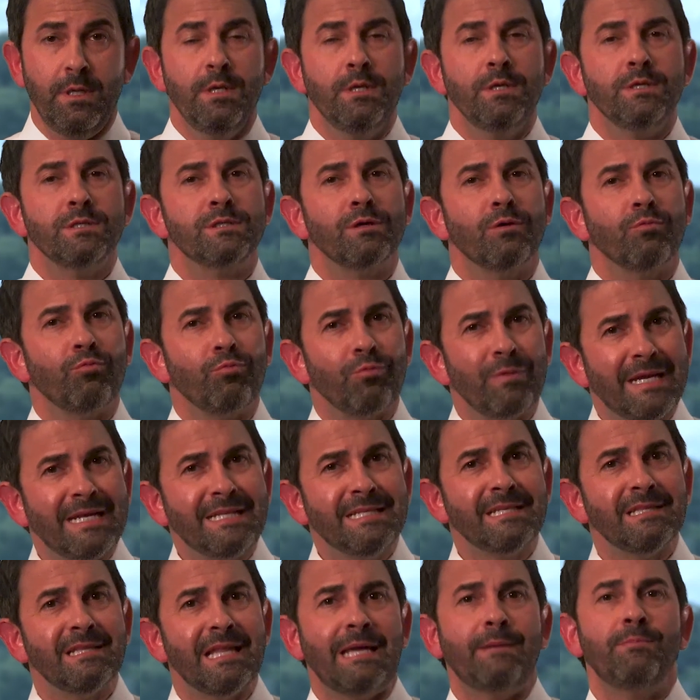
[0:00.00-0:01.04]
So read
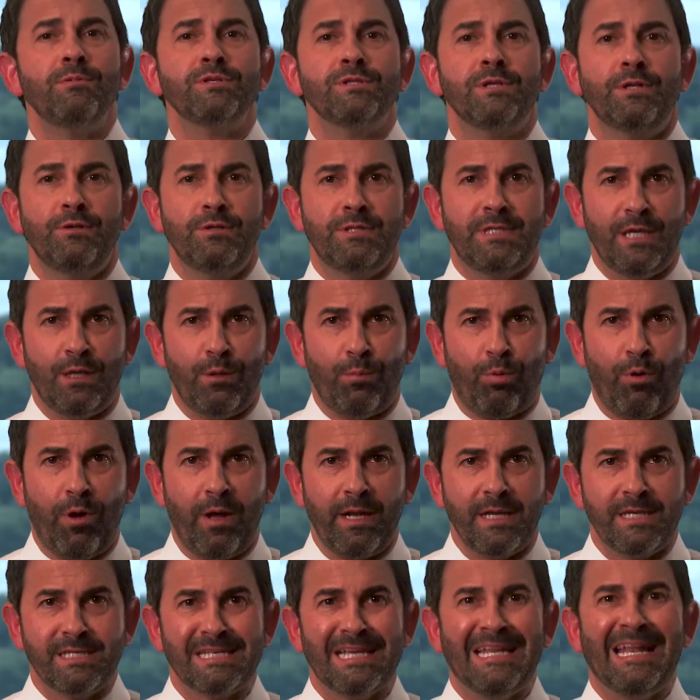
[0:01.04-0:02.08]
the labels on your dental
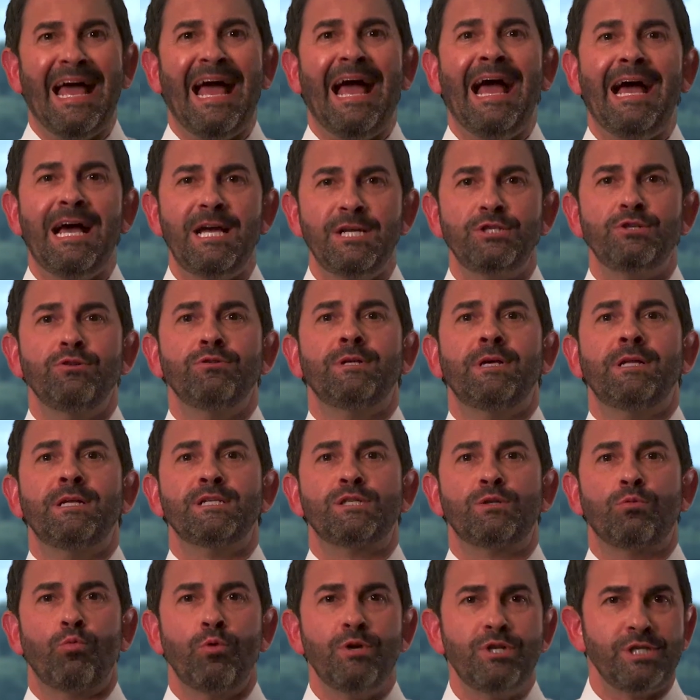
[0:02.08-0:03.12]
products and ask your
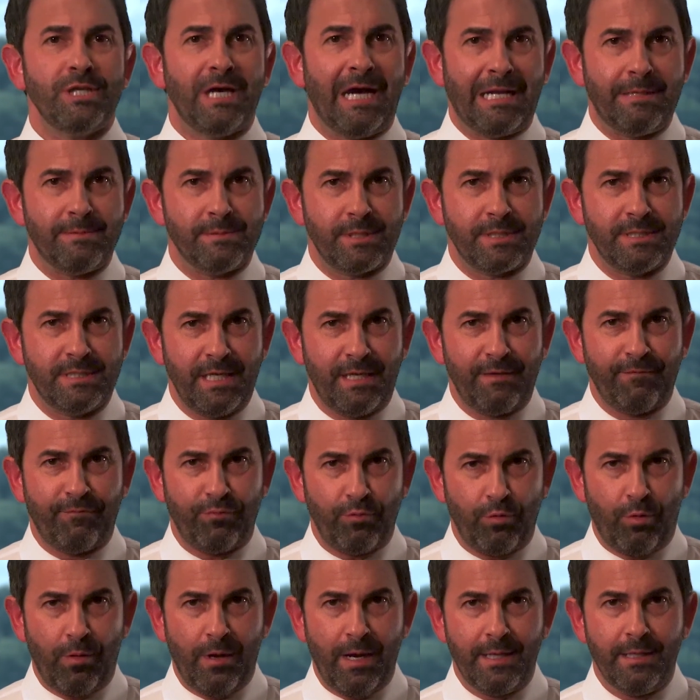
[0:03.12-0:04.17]
dentist which items contain
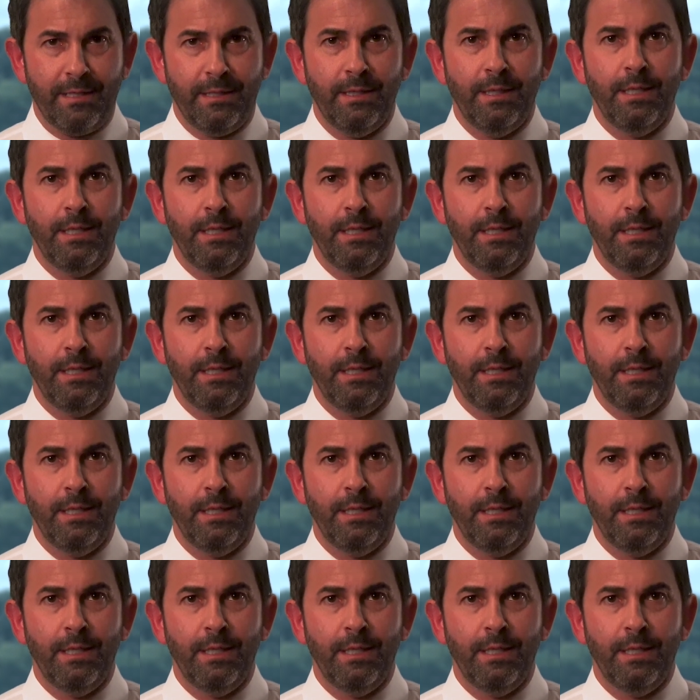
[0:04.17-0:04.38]
fluoride.